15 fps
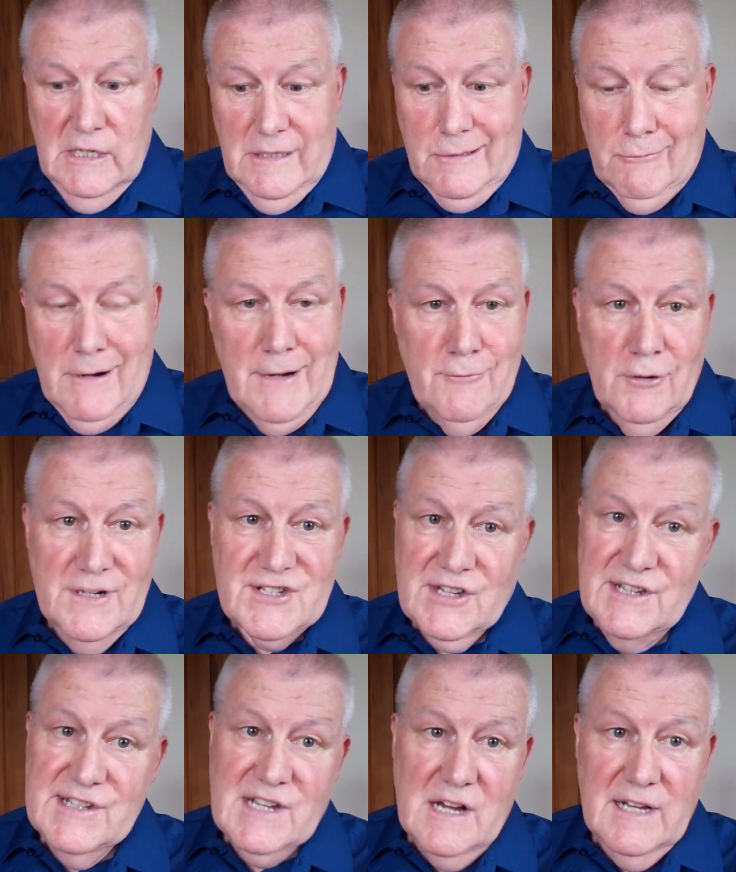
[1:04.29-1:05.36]
the Red
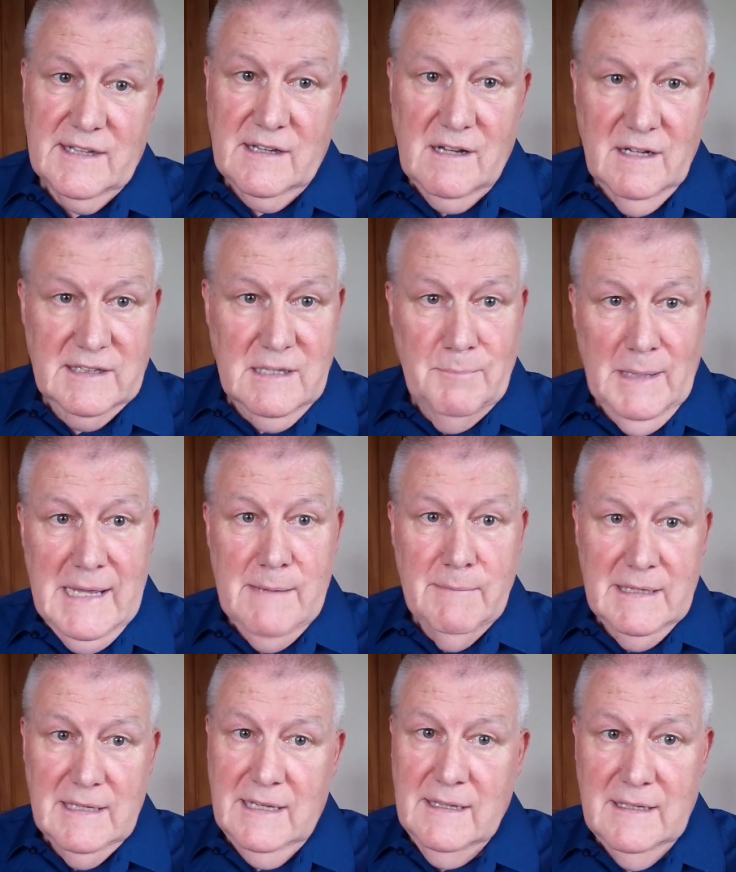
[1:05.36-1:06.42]
Ruskies got the blame
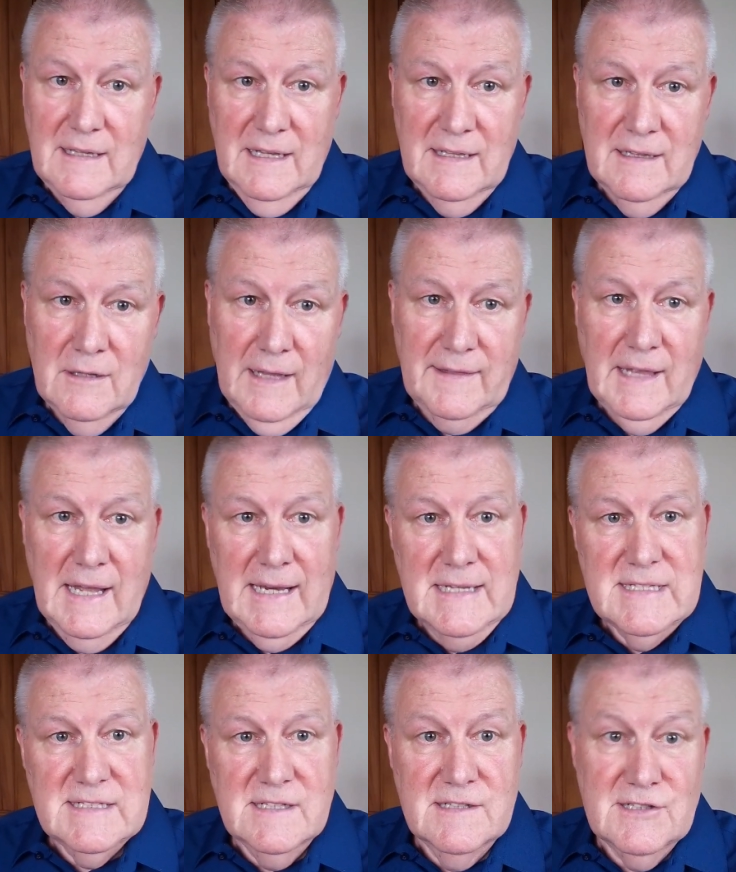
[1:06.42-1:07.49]
in that
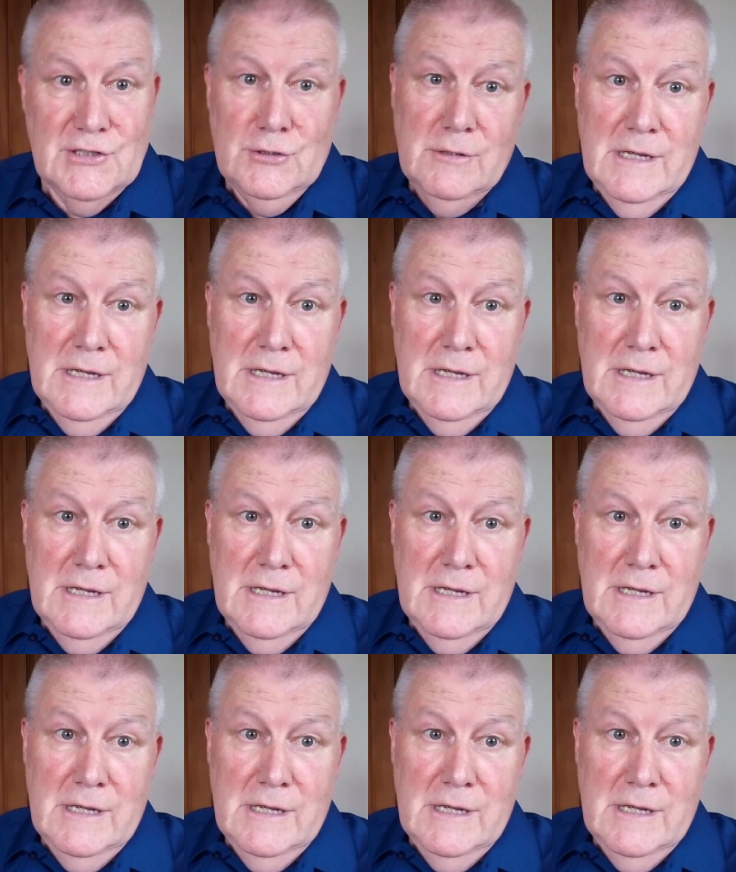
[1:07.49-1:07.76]
instance too.